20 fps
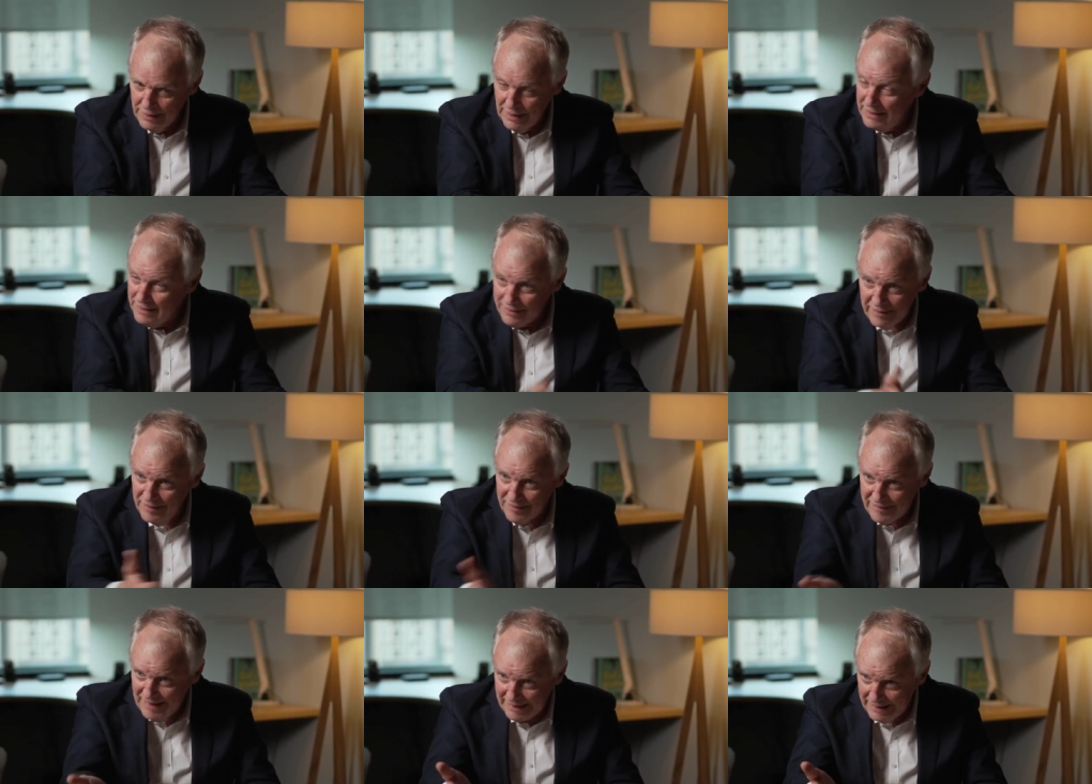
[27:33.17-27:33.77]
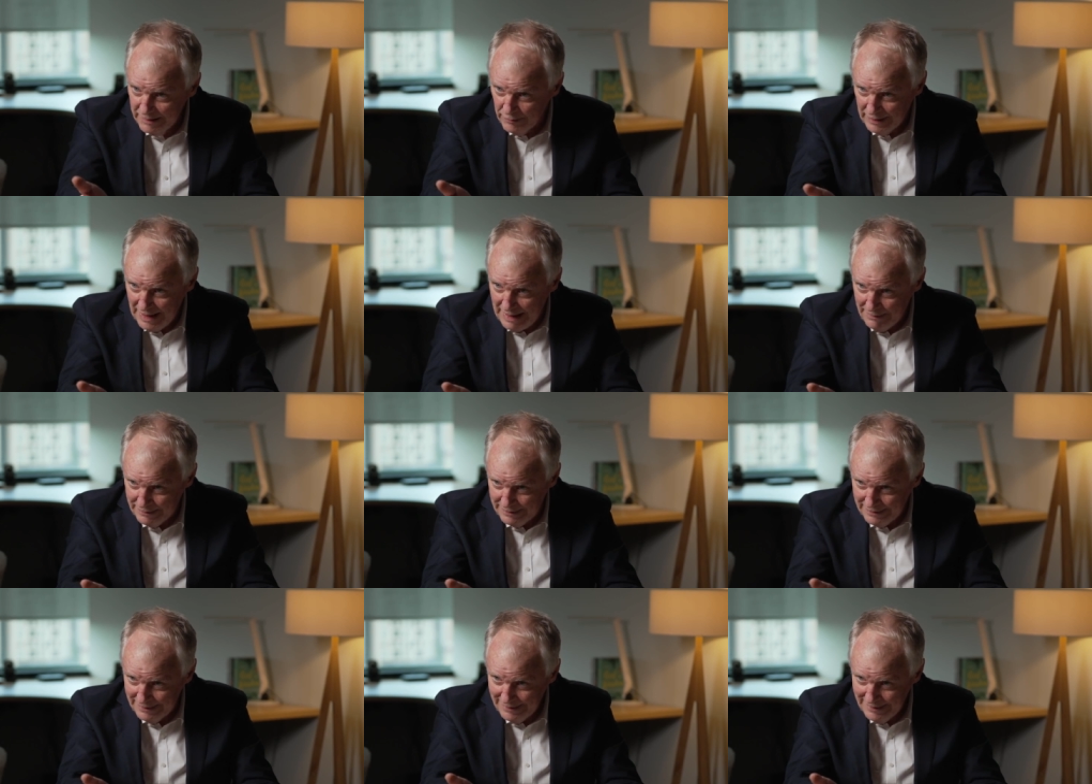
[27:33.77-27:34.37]
And it's exactly what
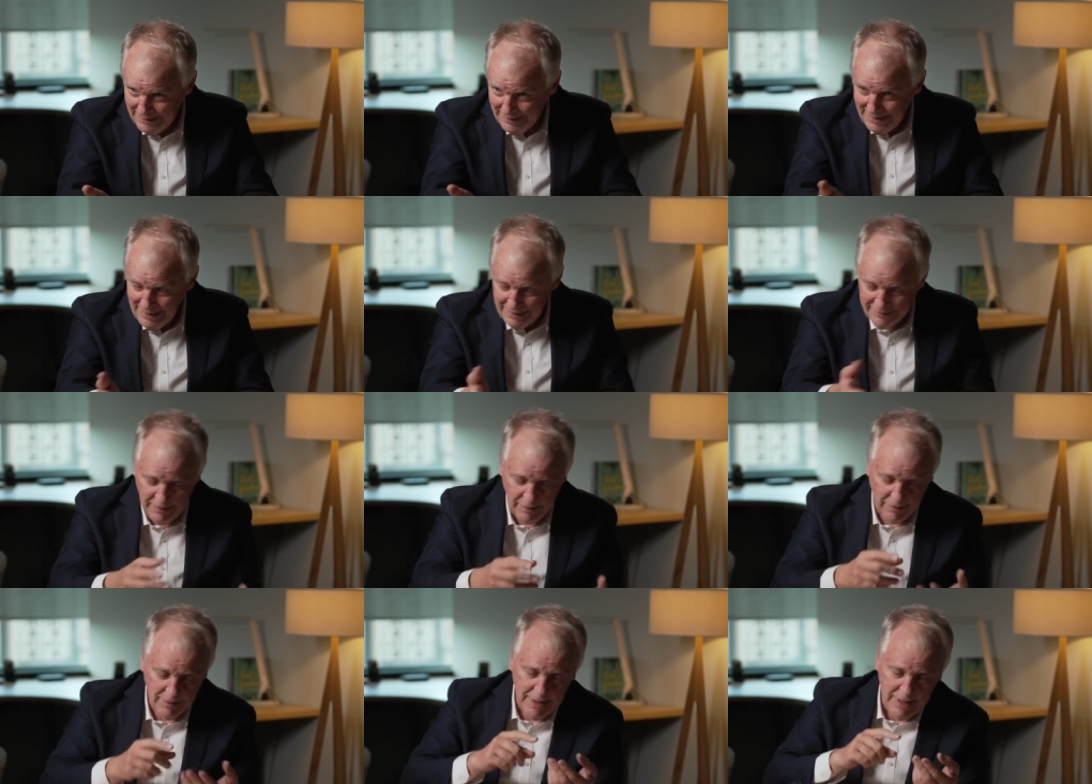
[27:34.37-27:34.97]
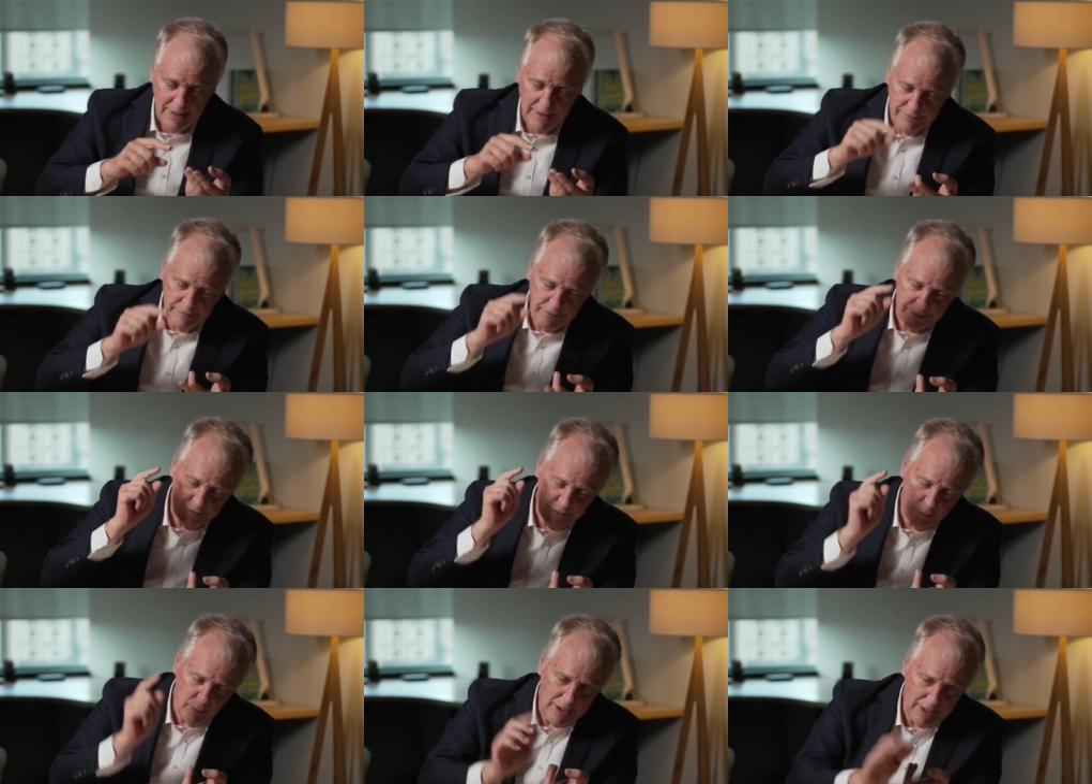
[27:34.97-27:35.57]
happened. So there's a
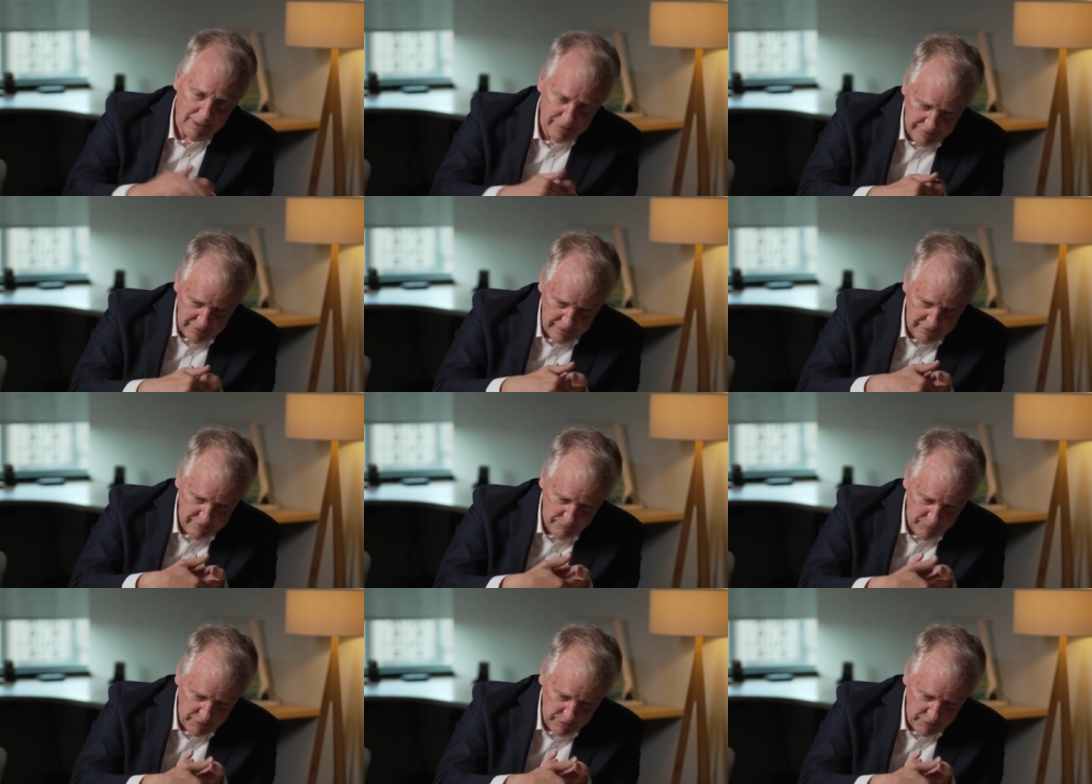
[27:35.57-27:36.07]
duality to